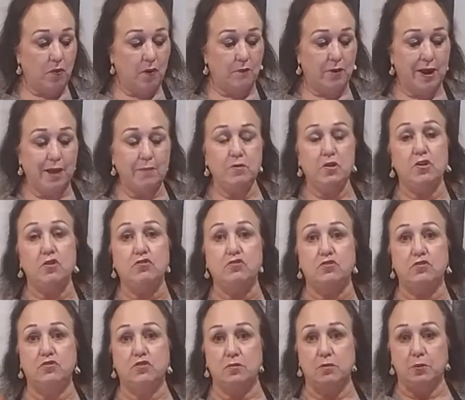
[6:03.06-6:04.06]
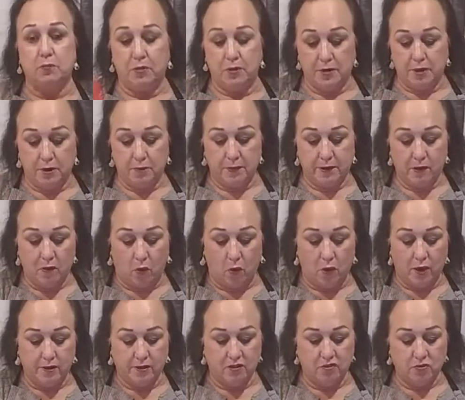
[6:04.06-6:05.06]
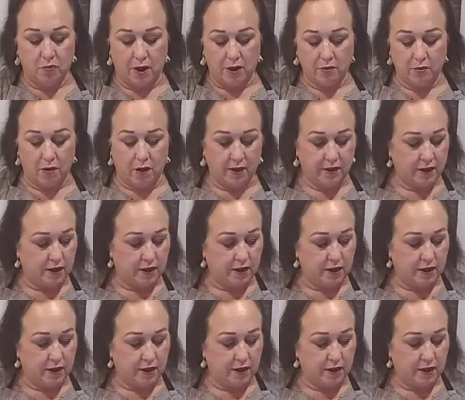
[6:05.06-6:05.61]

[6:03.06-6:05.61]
what I'm going to do is I'm going to put a little bit of oil in this Croc.